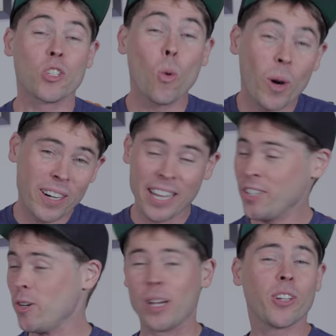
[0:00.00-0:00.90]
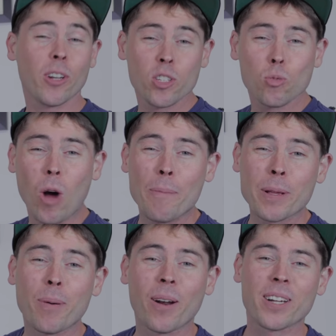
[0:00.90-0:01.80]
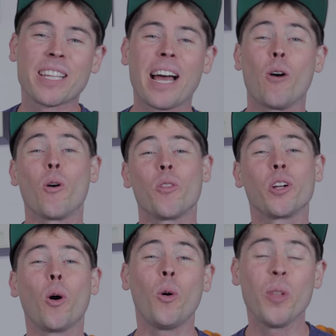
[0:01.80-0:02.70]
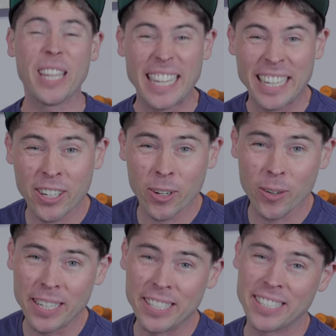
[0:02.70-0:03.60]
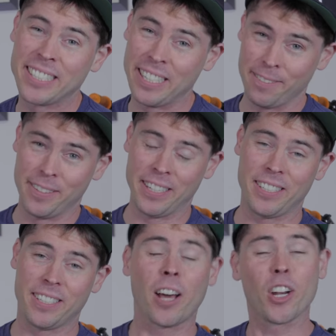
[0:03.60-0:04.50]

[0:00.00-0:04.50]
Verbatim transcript: So what did I do? I started swapping parts out with a goal to increase stiffness.